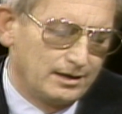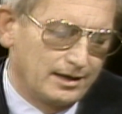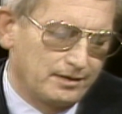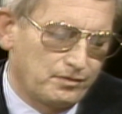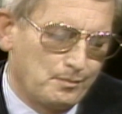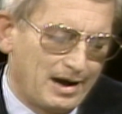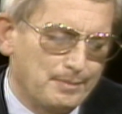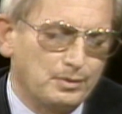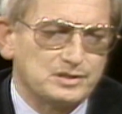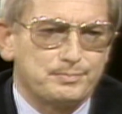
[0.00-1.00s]
And from my
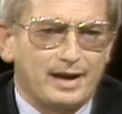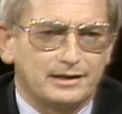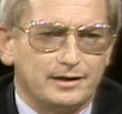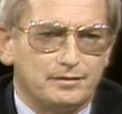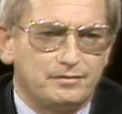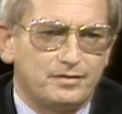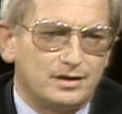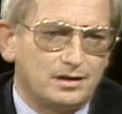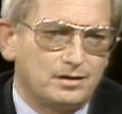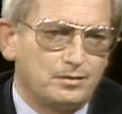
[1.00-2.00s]
perspective,
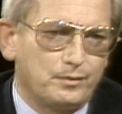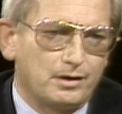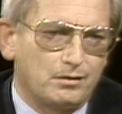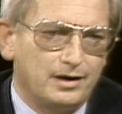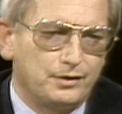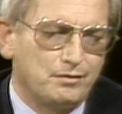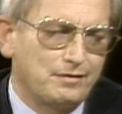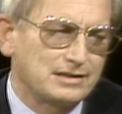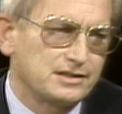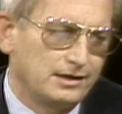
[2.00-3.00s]
we are
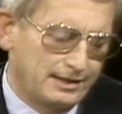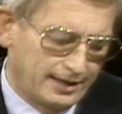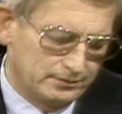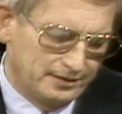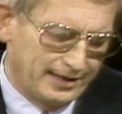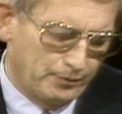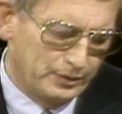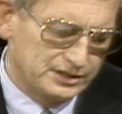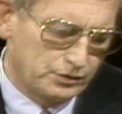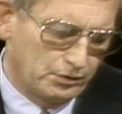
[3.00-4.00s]
underinvesting in that
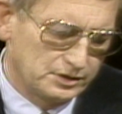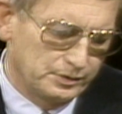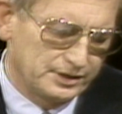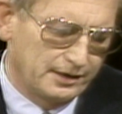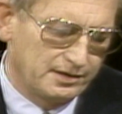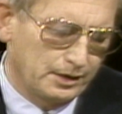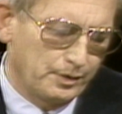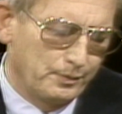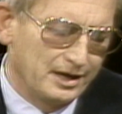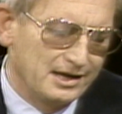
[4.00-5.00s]
resource, which I think
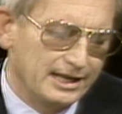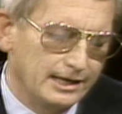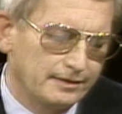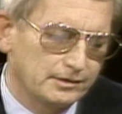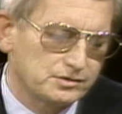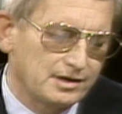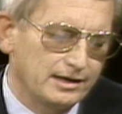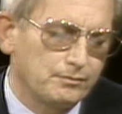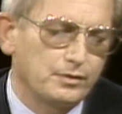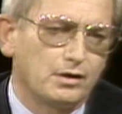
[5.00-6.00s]
we really need in this
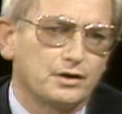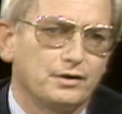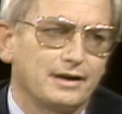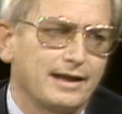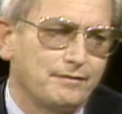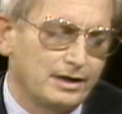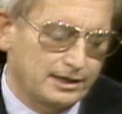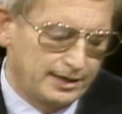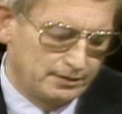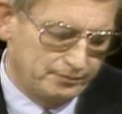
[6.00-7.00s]
state if we are going to have any
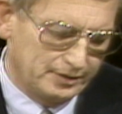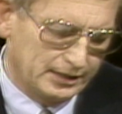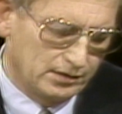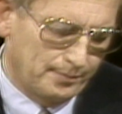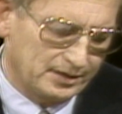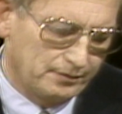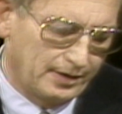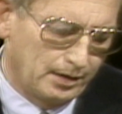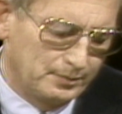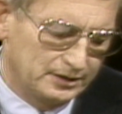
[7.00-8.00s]
kind of economic
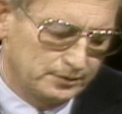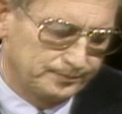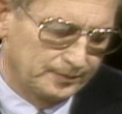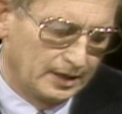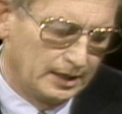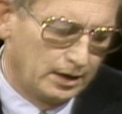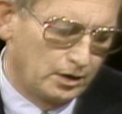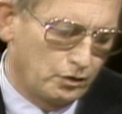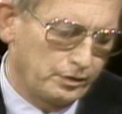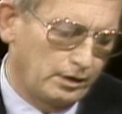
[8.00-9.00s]
development
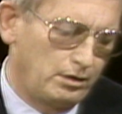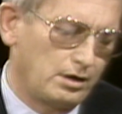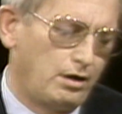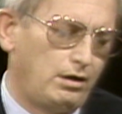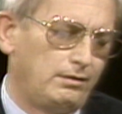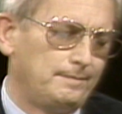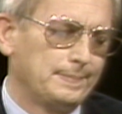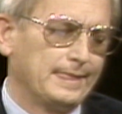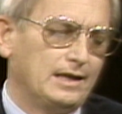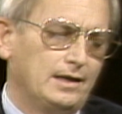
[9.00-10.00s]
over the long haul.
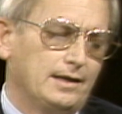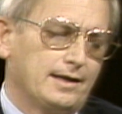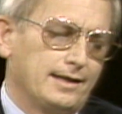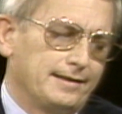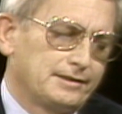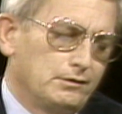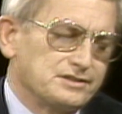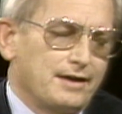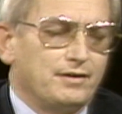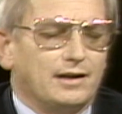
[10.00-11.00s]
I think there
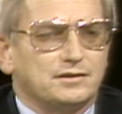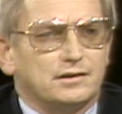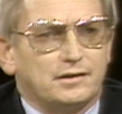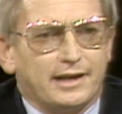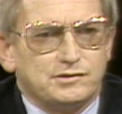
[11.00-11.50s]
is evidence that the